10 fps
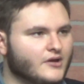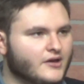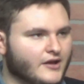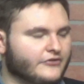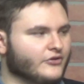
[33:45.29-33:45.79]

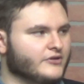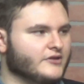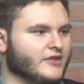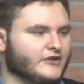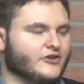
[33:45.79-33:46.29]
And so
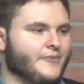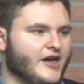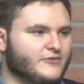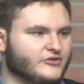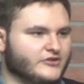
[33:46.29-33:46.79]
could, some
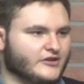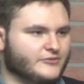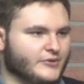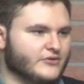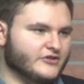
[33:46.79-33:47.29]
animals could
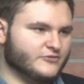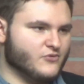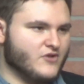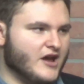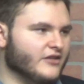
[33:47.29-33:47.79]
experience
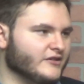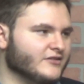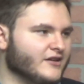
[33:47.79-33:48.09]
morality,